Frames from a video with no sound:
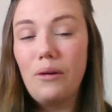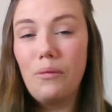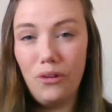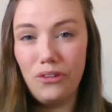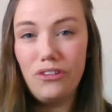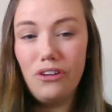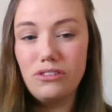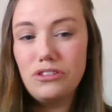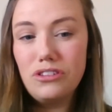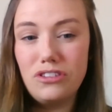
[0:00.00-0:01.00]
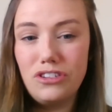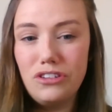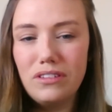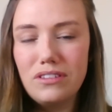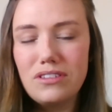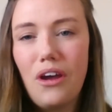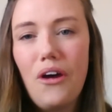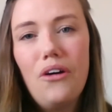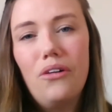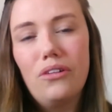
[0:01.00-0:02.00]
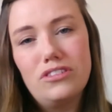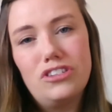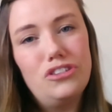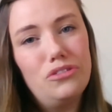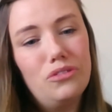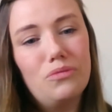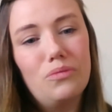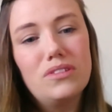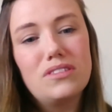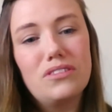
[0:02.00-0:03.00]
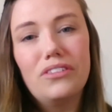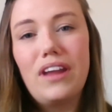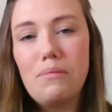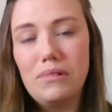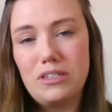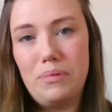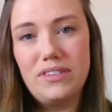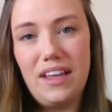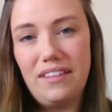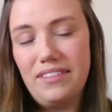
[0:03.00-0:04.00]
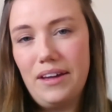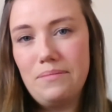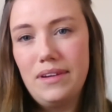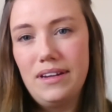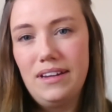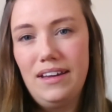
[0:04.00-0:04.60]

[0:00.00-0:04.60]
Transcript: they were unknown to the student or the student was unable to present them.